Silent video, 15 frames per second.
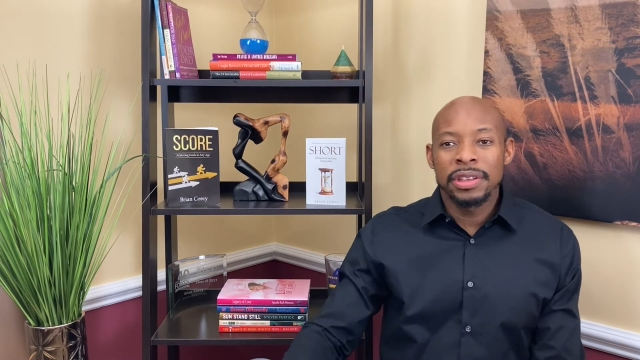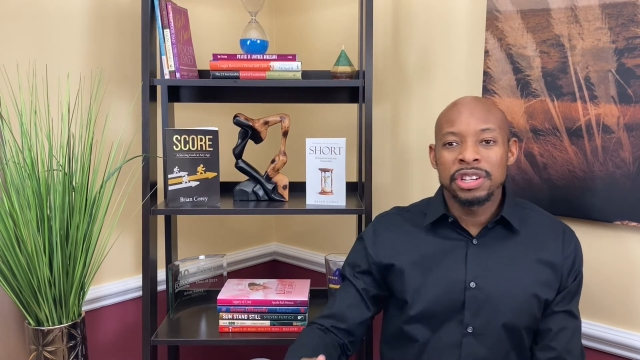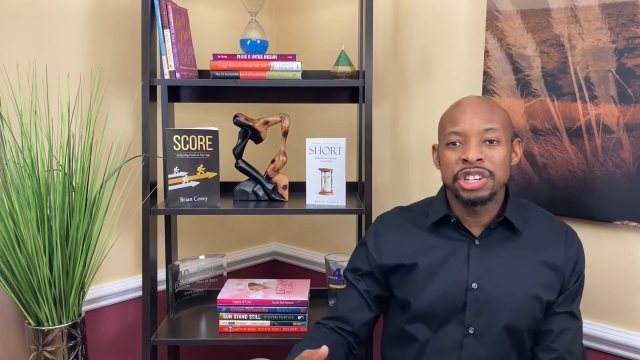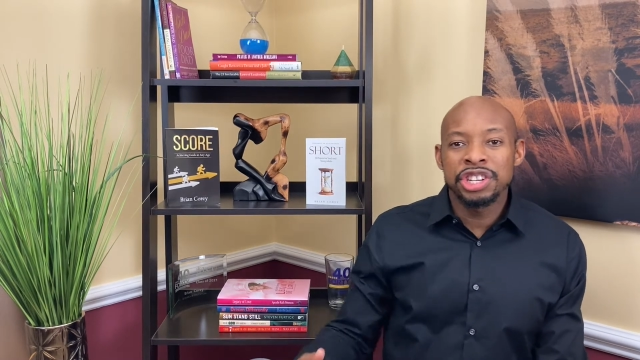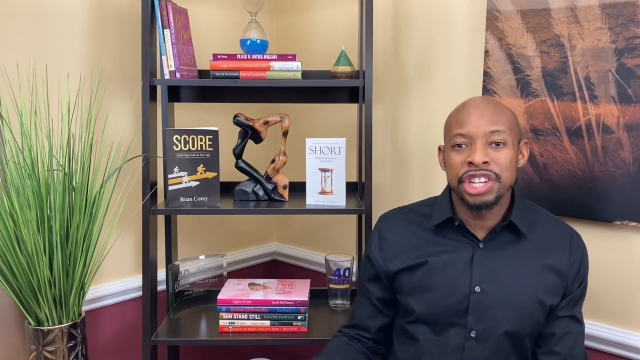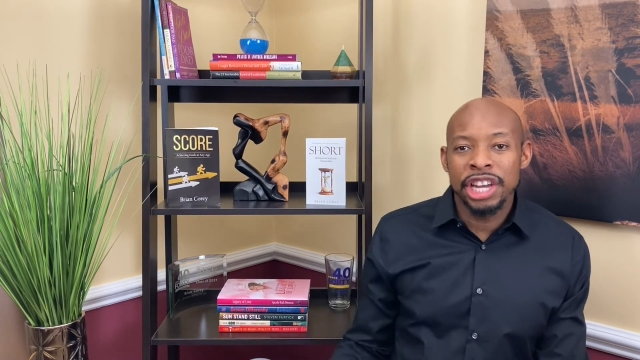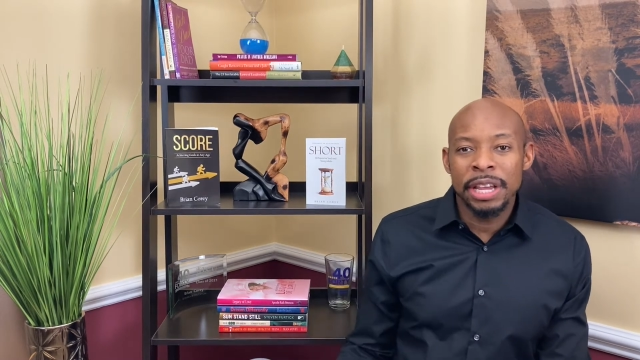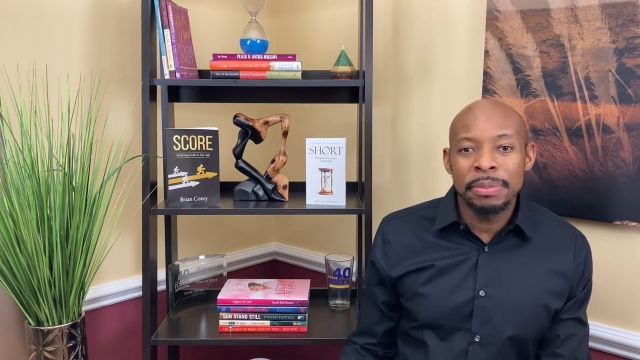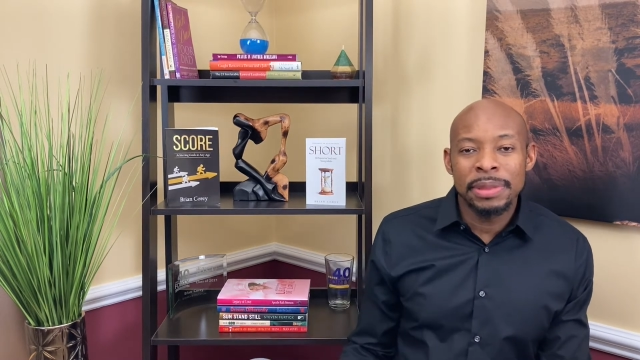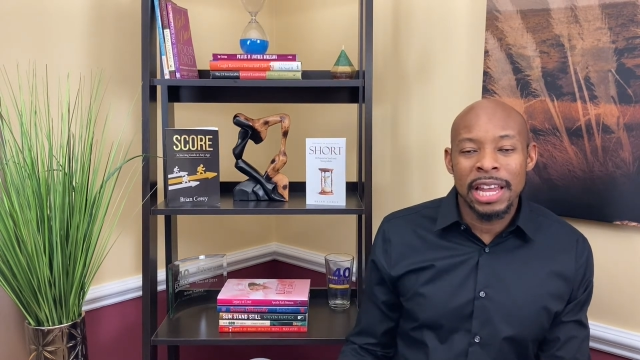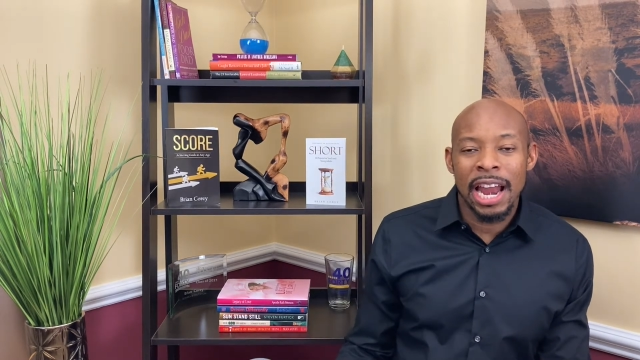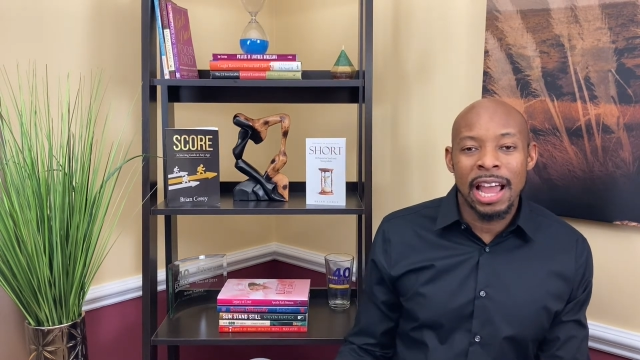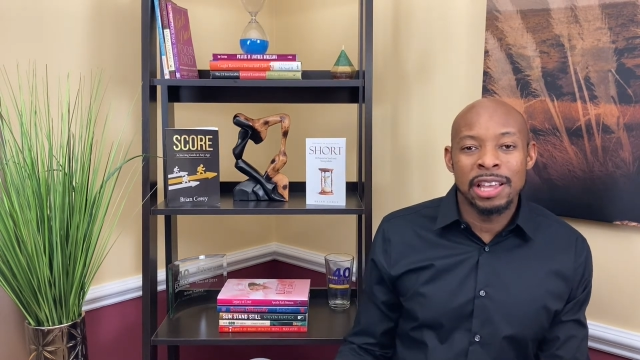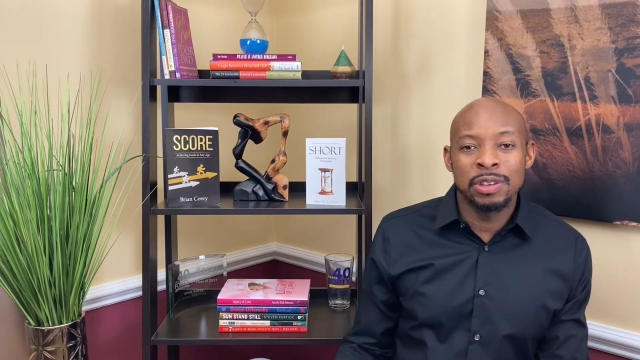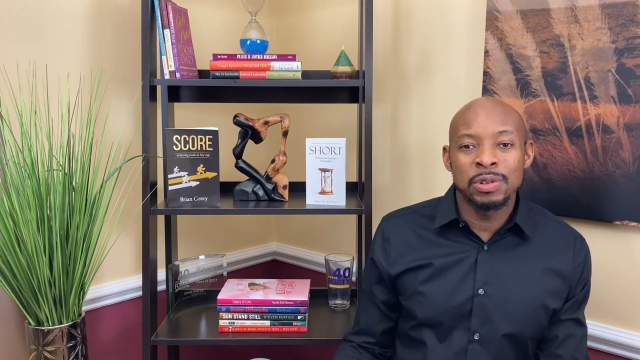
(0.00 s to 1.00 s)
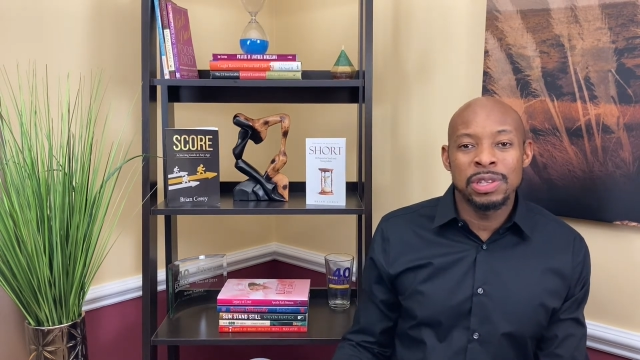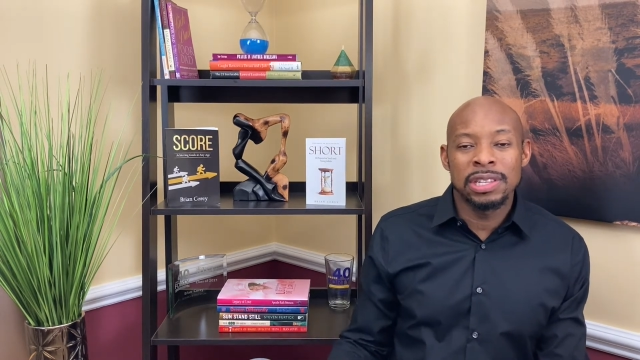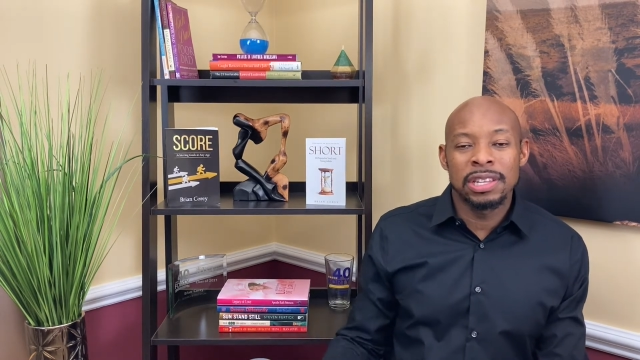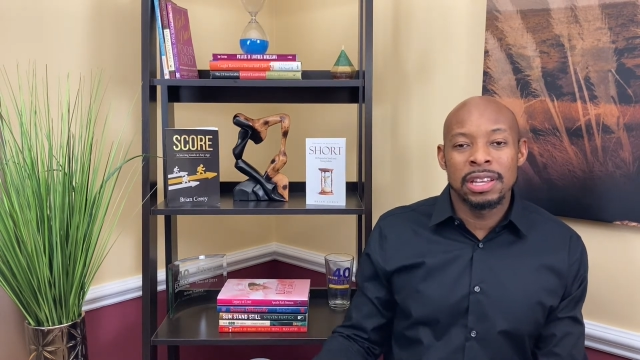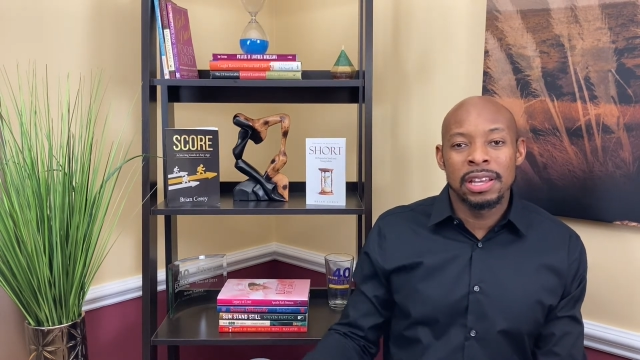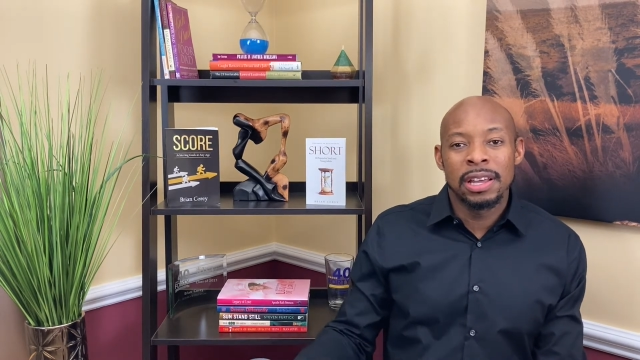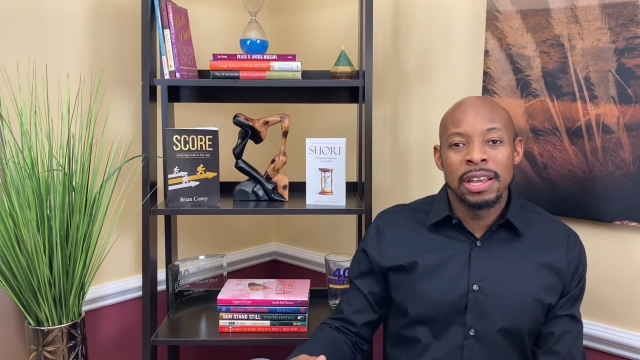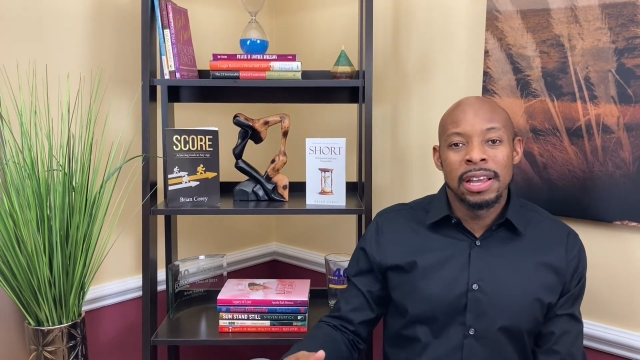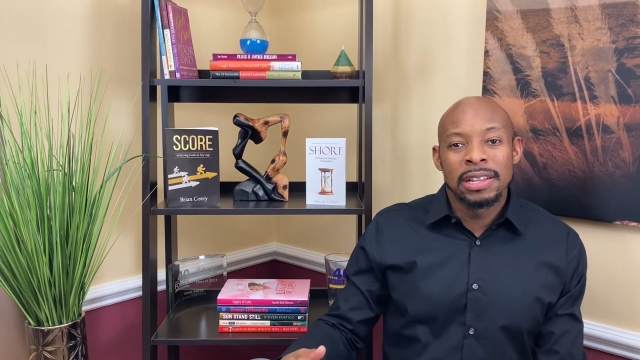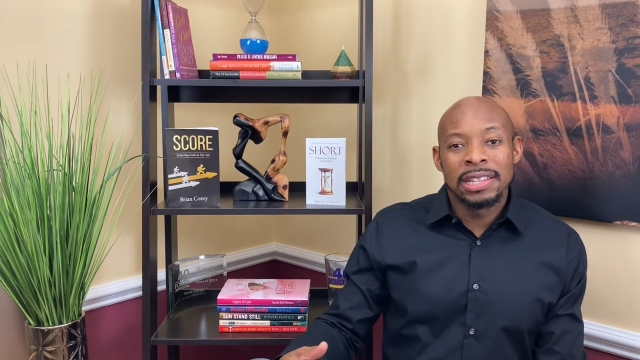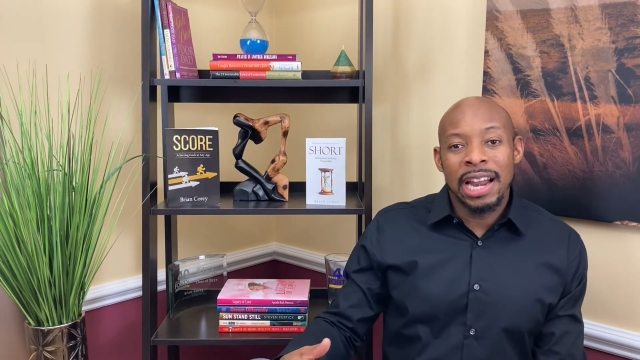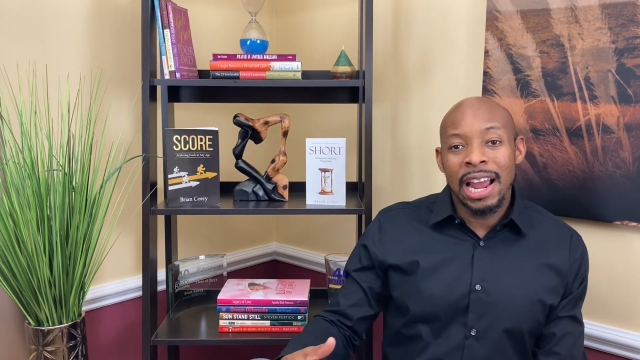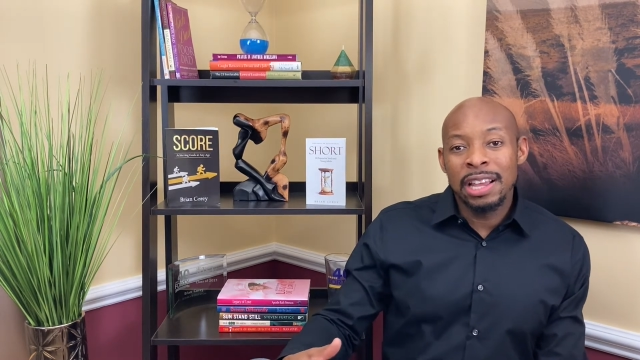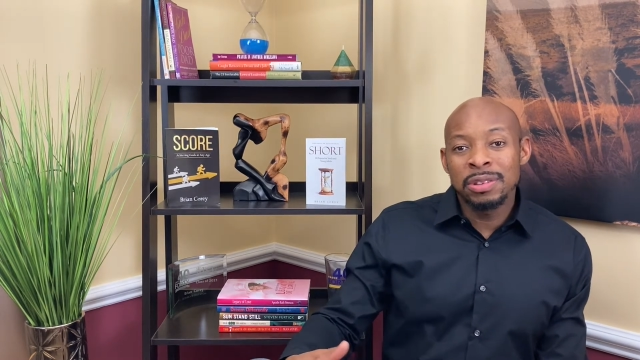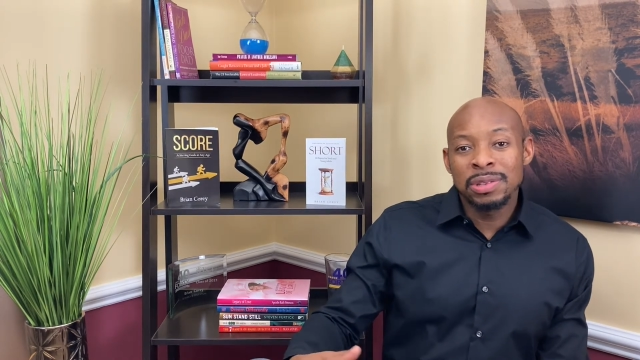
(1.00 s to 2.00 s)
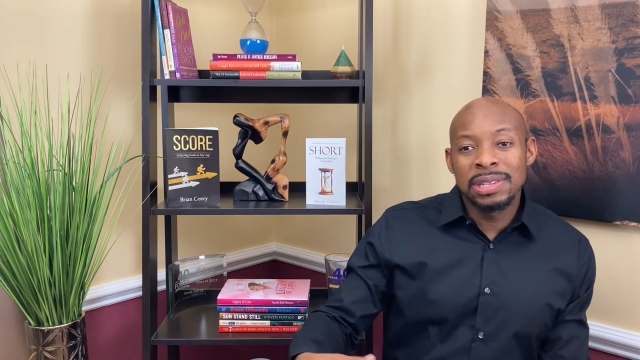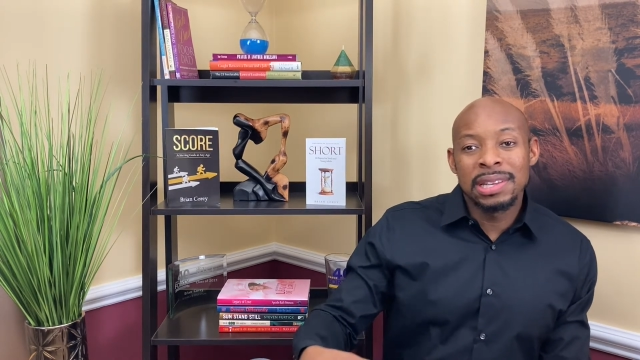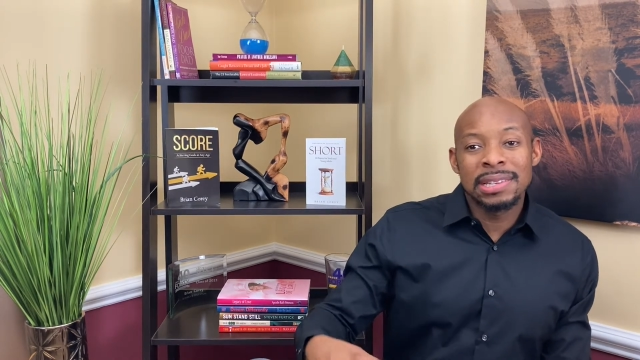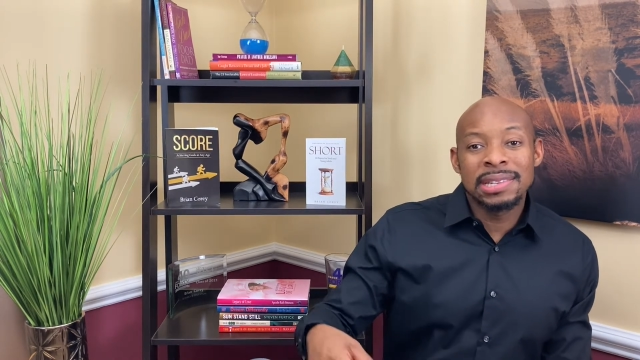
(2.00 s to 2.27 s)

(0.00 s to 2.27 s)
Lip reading: the sheep that I used to